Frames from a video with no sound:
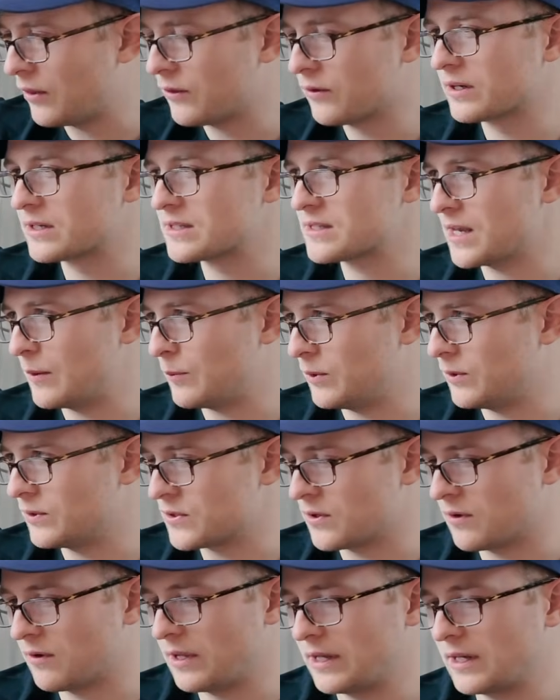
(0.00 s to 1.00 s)
Other
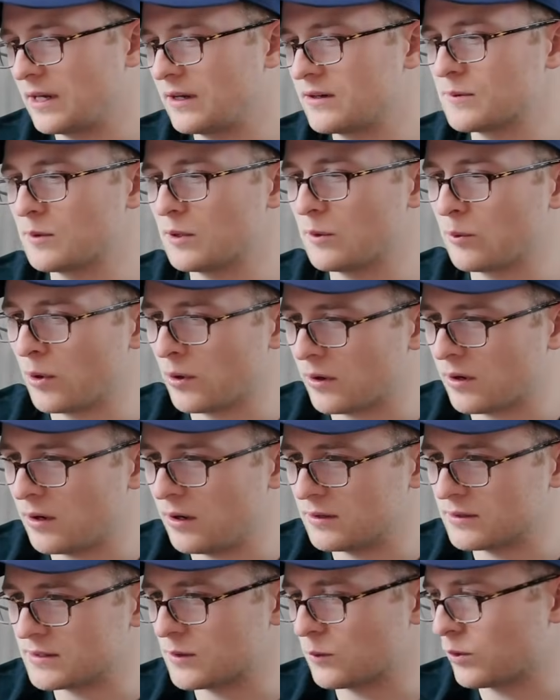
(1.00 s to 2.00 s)
examples are like, and some of the
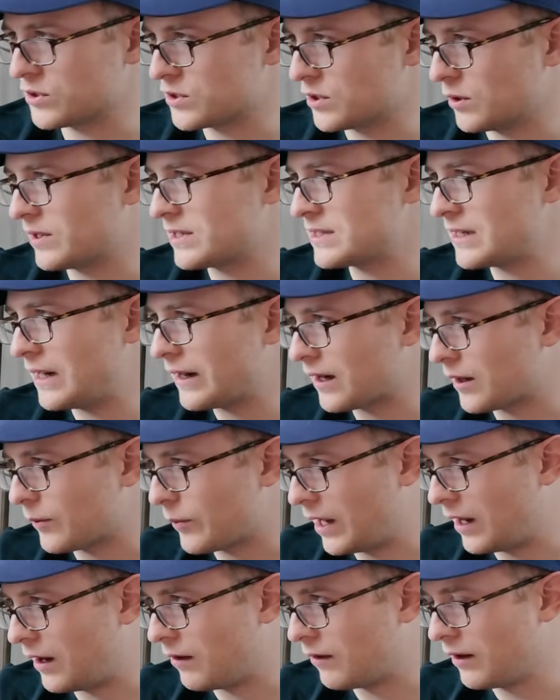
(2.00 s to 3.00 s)
protocols that we're so excited
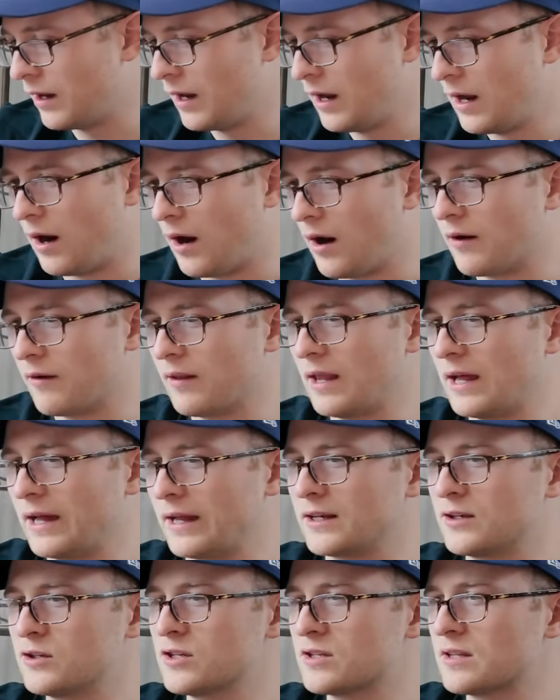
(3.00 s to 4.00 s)
about are
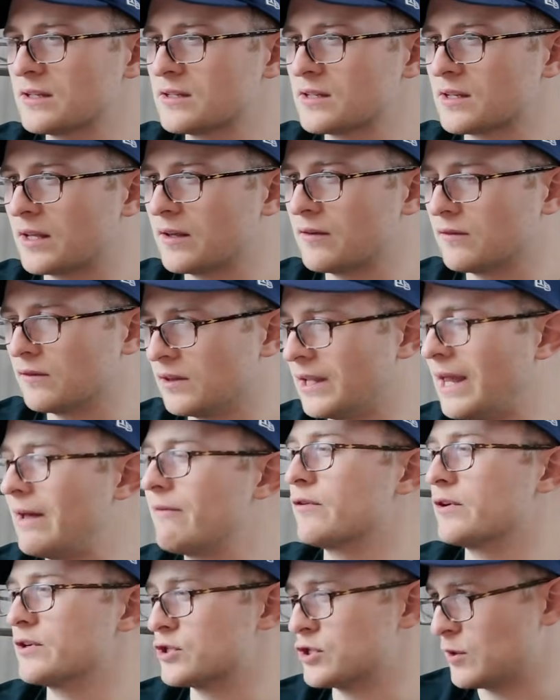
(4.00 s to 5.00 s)
like just things that give
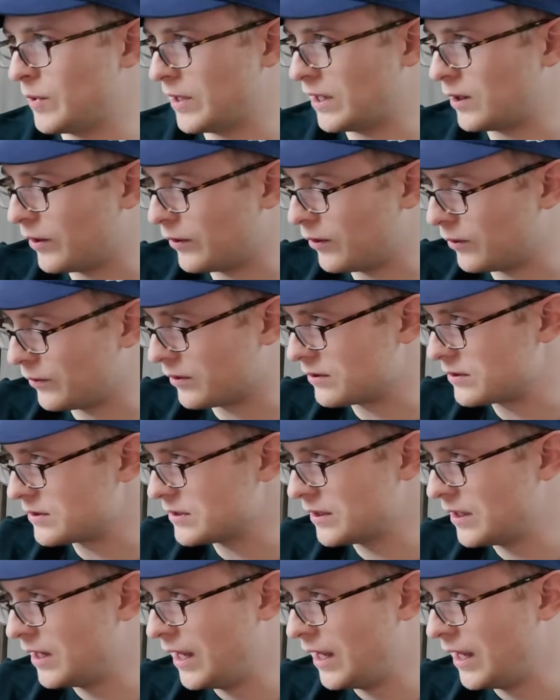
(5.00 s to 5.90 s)
leverage to Bitcoin holders.